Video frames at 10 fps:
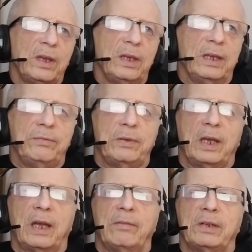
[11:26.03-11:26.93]
If you
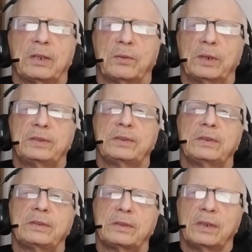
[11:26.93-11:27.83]
have any
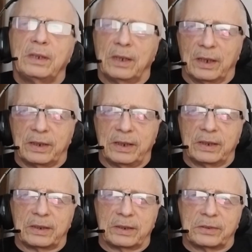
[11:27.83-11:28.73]
questions,
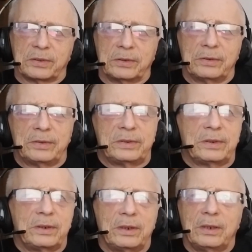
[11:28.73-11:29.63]
again, concerns,
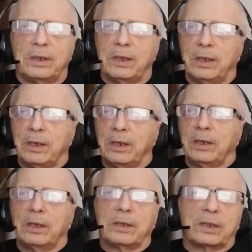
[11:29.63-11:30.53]

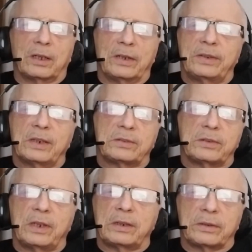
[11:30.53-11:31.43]
contact your
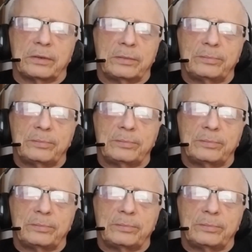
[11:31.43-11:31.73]
doctor.